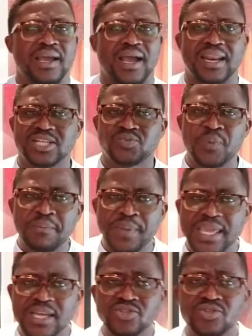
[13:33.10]
And as we
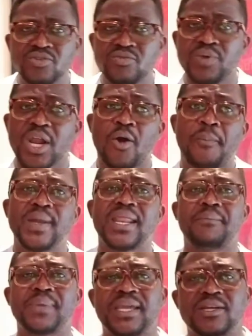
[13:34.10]
begin to reopen
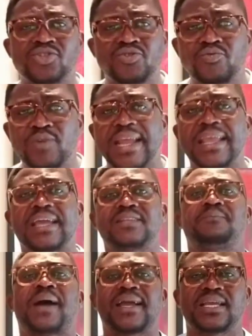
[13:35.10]
and begin to
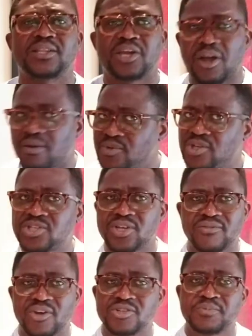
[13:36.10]
re-engage back in the community
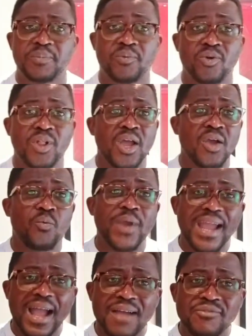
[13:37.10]
of God's people, we
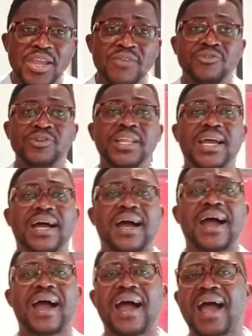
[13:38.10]
have even a
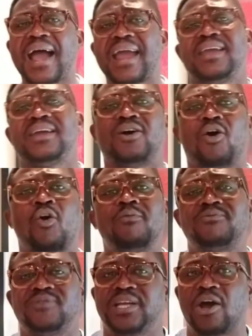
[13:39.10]
higher,
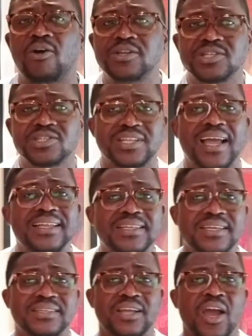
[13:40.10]
hopefully,
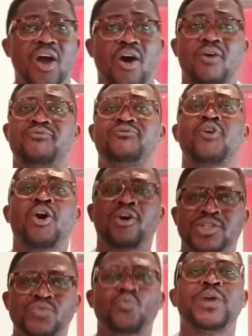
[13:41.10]
understanding of
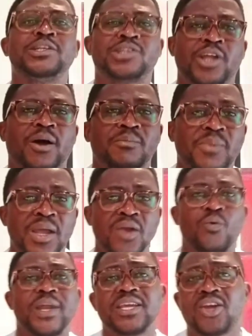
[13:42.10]
God's wisdom
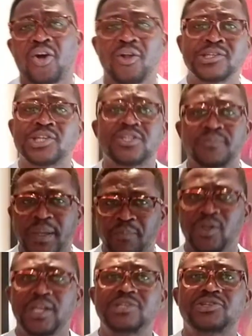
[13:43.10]
when he calls us
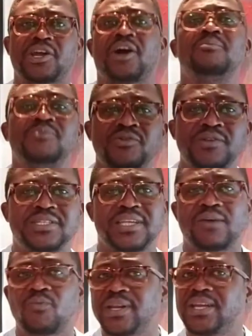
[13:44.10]
people into community
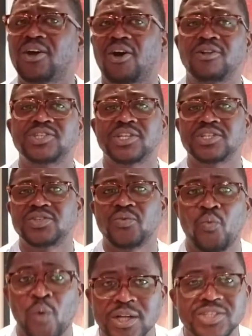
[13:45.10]
and when he calls us to
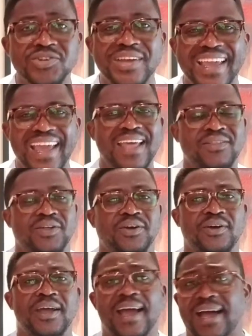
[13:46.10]
work
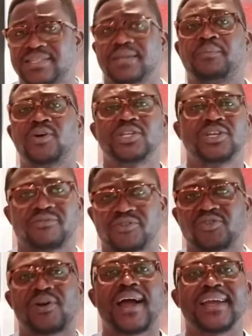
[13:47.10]
together as a body of
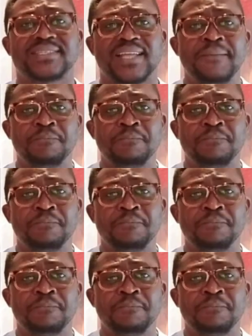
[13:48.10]
Christ.